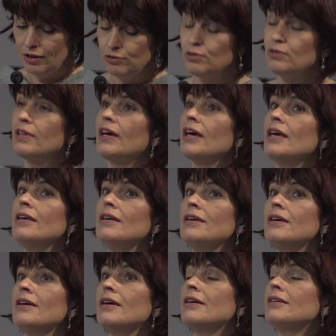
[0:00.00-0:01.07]
Today,
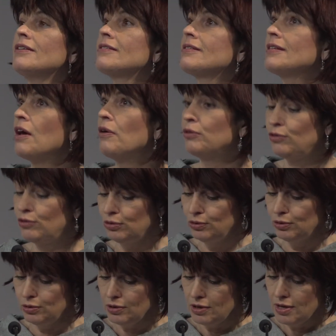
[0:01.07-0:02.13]
it is
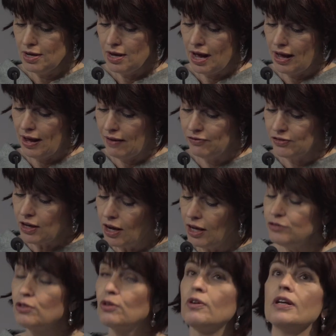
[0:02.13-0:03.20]
CO2 and
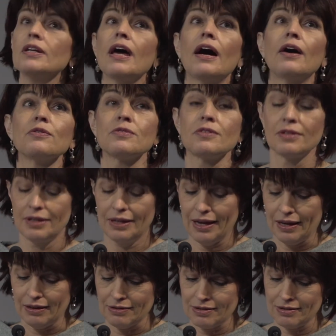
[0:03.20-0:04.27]
other greenhouse
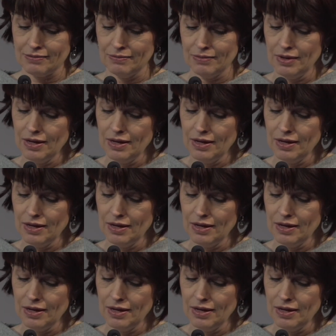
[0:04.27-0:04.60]
gas